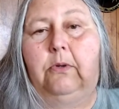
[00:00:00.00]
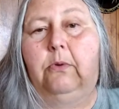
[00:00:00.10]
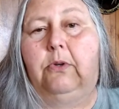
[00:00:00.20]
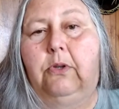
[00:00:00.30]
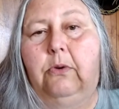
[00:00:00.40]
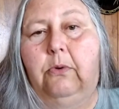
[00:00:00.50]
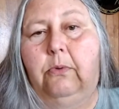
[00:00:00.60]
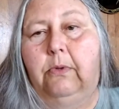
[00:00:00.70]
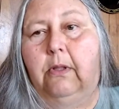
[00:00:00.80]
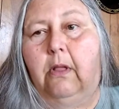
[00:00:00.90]
due
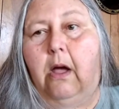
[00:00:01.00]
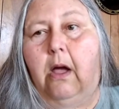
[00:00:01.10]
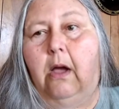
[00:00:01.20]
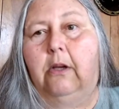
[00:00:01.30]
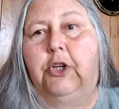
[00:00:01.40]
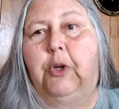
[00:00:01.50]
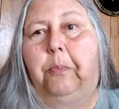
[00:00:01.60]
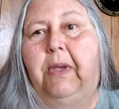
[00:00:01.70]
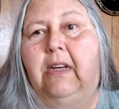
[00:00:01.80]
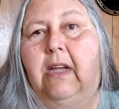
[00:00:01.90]
to the long shipping